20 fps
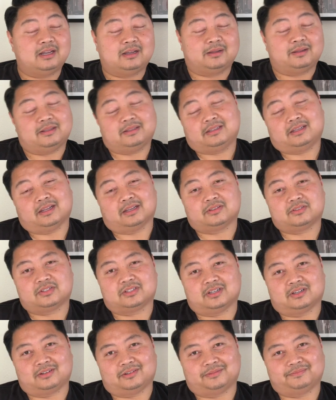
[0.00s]
uh, yeah.
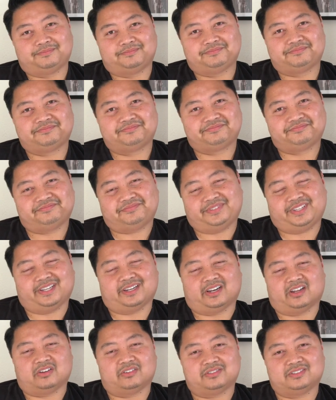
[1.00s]
So you
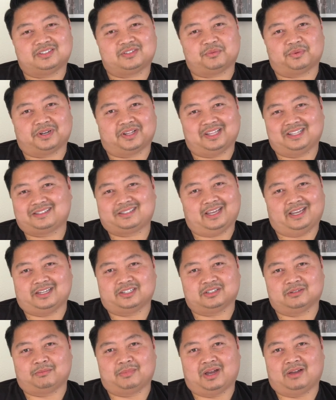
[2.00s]
know, it's one. It's
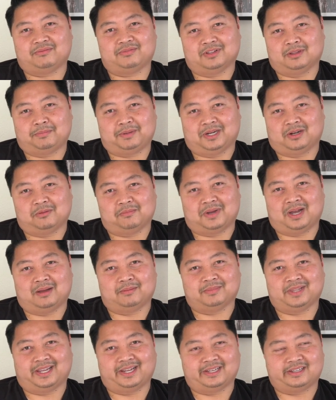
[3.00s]
Asian mom, Filipino
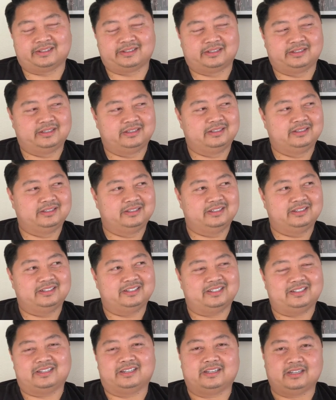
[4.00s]
mom. Like
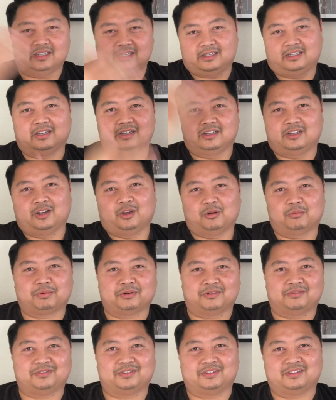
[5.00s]
n- no
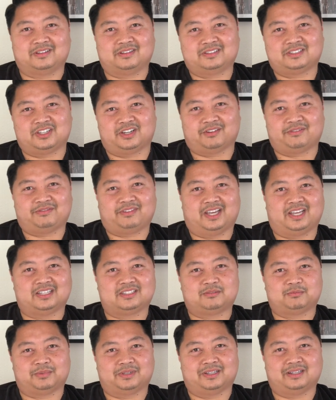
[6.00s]
approval to your
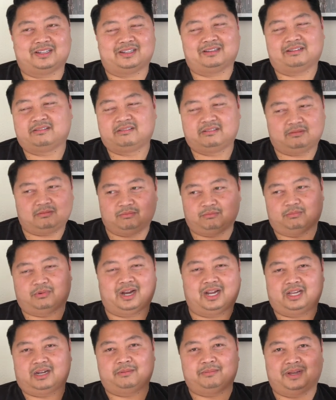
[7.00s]
face, but
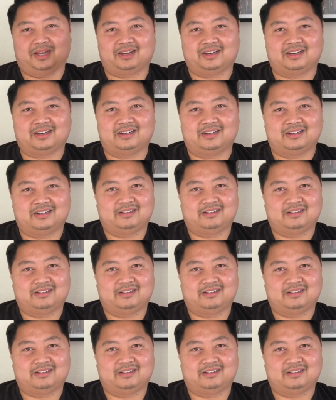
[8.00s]
bragging about it